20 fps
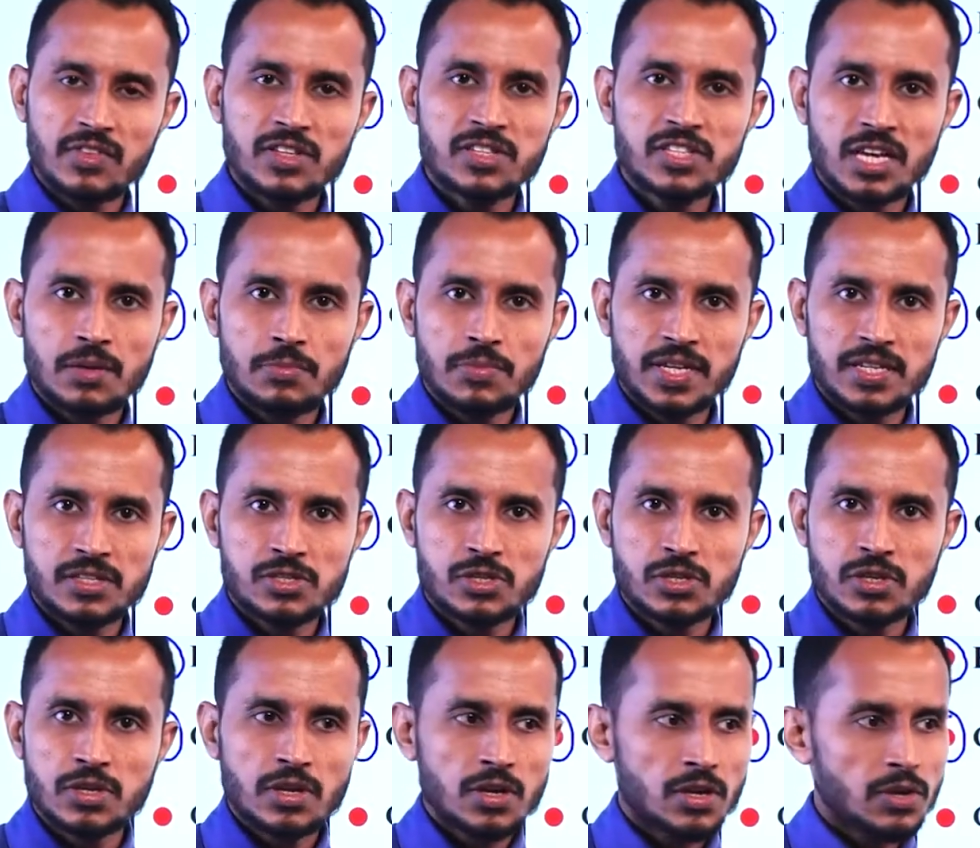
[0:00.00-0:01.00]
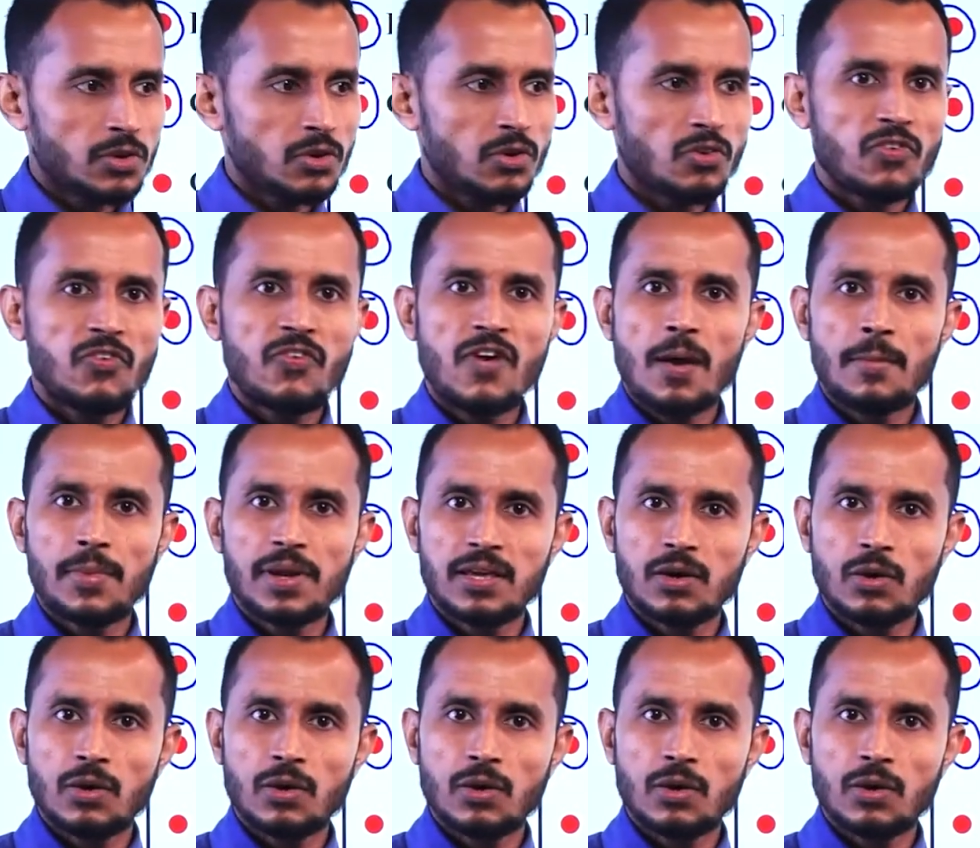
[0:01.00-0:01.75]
the same needs. Your family,